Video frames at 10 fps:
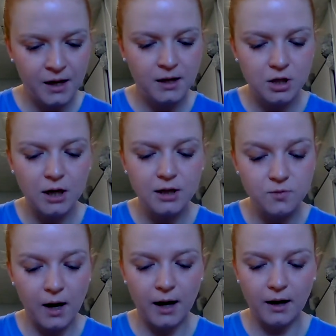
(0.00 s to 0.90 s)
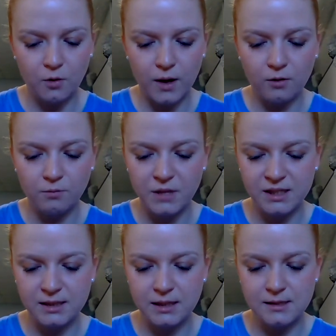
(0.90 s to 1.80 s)
"Todd's right, Noelle,"
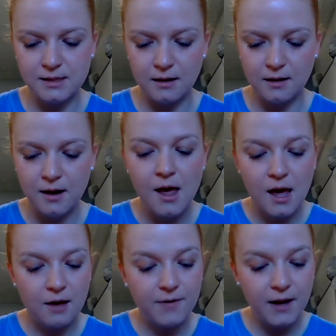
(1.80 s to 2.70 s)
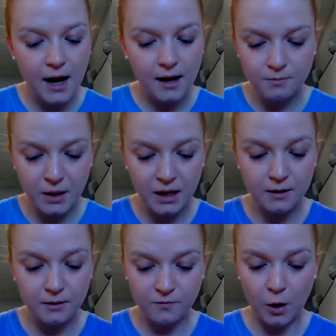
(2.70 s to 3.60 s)
Misty said. "If it hadn't
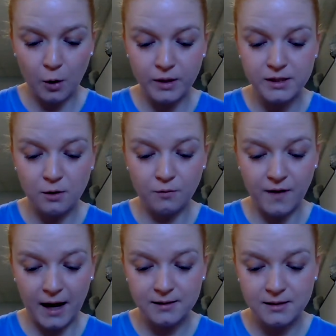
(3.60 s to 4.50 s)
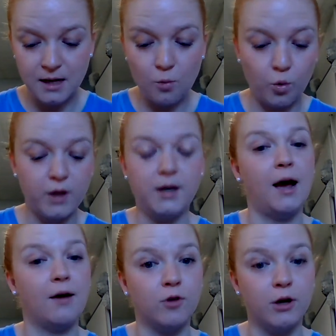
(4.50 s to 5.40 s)
been going so fast, it wouldn't
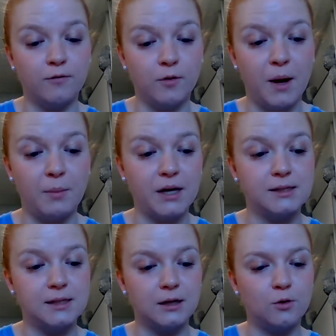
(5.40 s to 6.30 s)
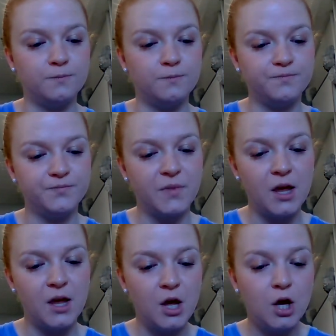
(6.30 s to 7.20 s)
have run over my bicycle."
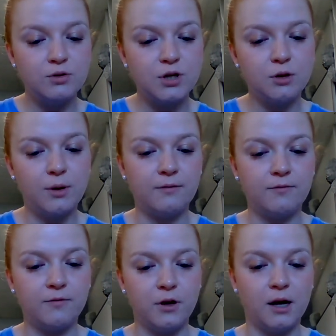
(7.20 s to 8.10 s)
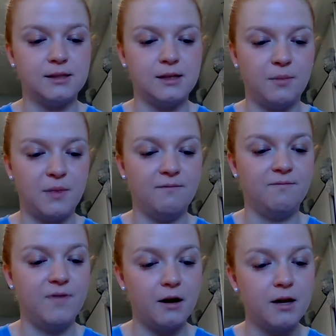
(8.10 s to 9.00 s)
"You two have forgotten something
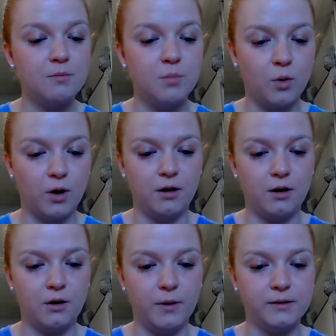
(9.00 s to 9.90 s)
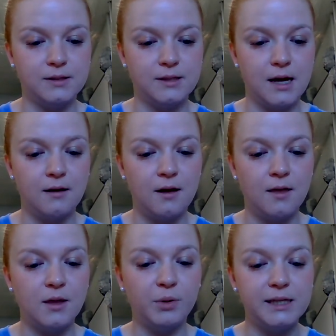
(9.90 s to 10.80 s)
very important," Noelle said. "The
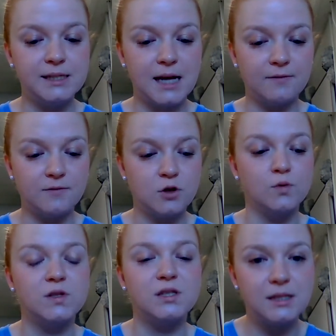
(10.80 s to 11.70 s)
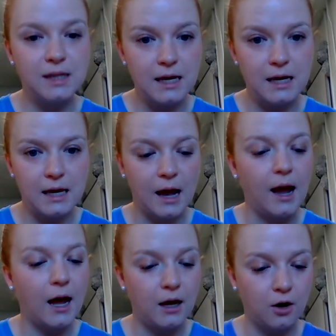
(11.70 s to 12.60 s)
police have to see
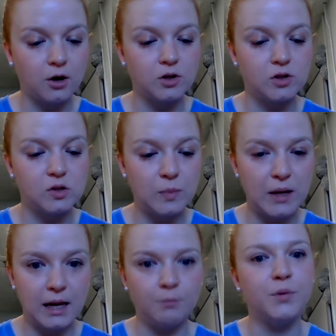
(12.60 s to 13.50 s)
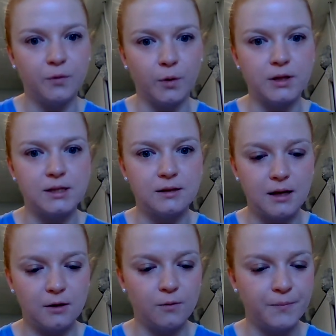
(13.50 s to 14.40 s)
a car speeding before it's
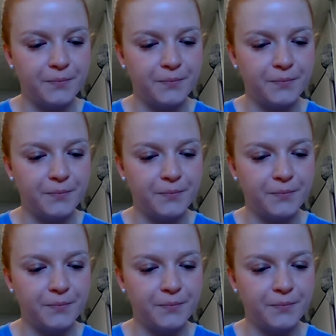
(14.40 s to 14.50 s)
illegal."